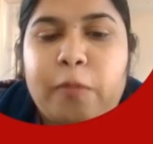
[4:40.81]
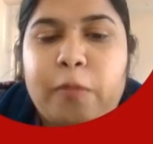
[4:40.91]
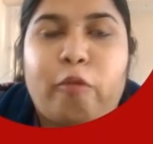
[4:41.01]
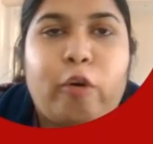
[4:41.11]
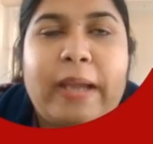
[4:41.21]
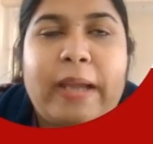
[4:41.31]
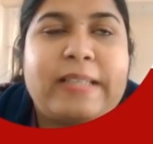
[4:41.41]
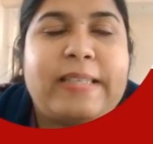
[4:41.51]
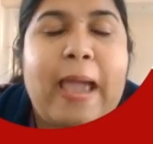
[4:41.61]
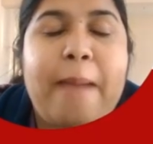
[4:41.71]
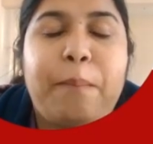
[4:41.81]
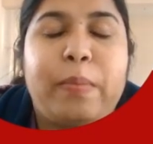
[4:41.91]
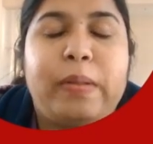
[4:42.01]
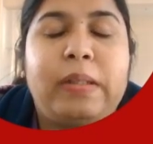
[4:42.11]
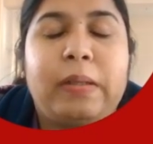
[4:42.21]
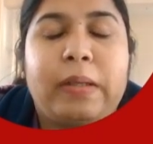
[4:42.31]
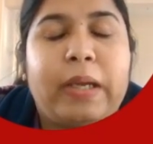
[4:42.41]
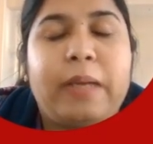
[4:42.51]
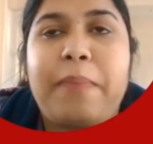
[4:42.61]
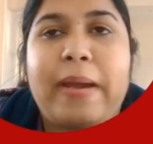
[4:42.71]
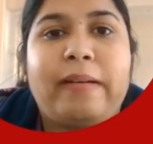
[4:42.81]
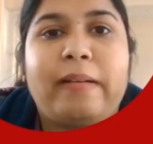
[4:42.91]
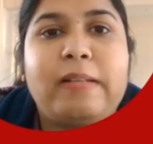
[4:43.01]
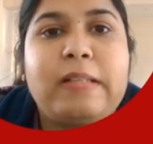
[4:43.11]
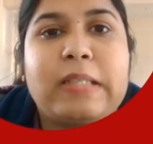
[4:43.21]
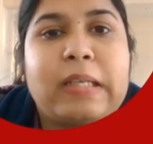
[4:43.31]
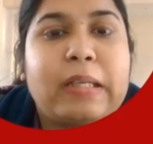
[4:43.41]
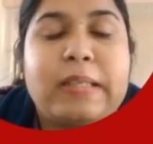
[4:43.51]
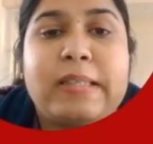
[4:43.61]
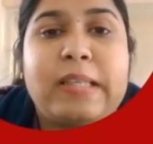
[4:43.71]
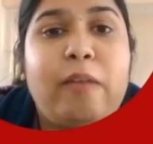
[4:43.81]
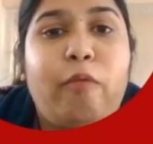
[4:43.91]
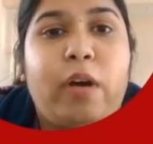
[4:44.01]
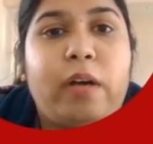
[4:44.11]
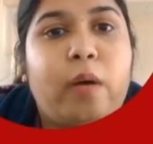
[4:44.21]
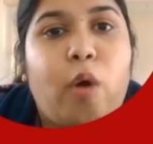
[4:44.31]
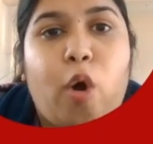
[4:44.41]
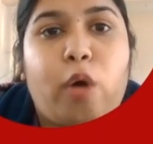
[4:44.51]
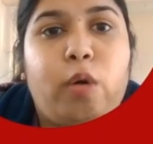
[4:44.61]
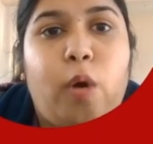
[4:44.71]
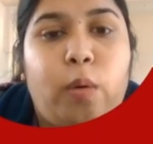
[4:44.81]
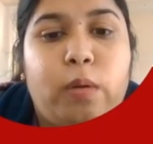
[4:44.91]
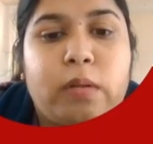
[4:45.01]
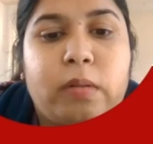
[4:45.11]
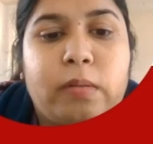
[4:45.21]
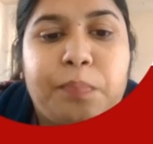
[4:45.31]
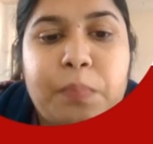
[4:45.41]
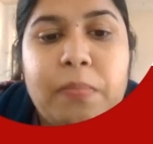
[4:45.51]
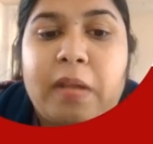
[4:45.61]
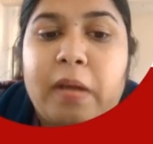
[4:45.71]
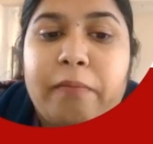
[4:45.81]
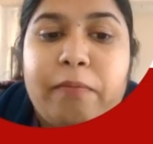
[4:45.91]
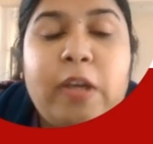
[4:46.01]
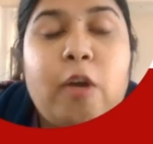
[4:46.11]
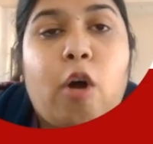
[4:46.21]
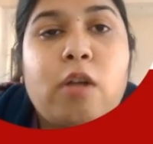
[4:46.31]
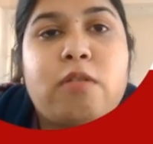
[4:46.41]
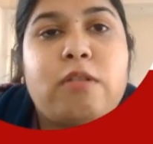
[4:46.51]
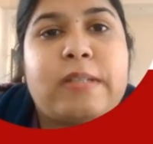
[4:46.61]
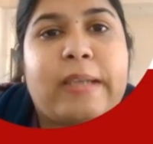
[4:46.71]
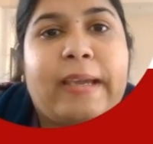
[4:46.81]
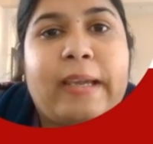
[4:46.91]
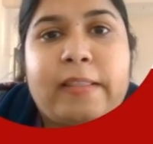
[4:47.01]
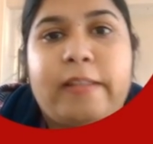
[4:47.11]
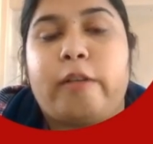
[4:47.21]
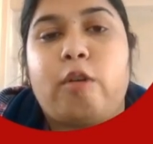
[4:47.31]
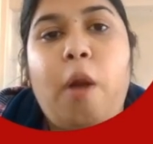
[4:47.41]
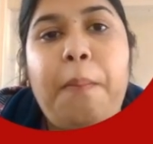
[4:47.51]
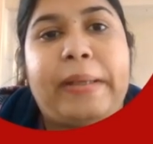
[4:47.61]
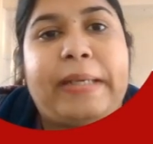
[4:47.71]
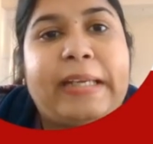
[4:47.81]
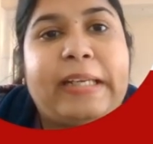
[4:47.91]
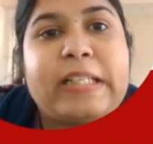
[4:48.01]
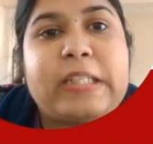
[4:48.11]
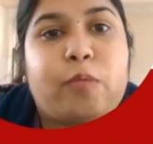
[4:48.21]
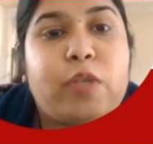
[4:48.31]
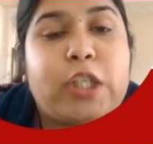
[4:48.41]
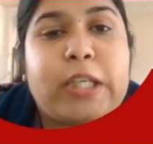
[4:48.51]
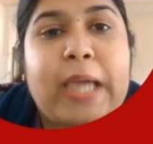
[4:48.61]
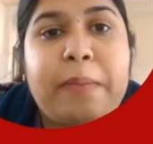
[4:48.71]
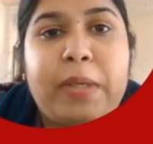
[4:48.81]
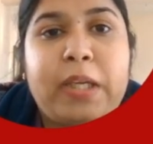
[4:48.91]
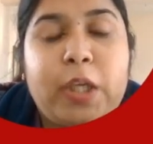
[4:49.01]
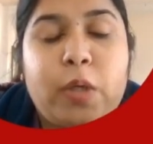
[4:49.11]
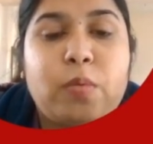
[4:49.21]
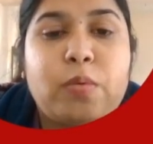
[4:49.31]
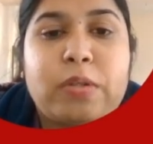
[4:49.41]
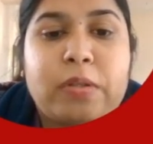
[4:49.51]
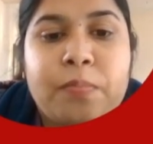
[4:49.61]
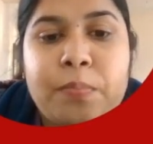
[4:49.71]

For example, in metals, silver or gold. We also say the raw materials which can be used.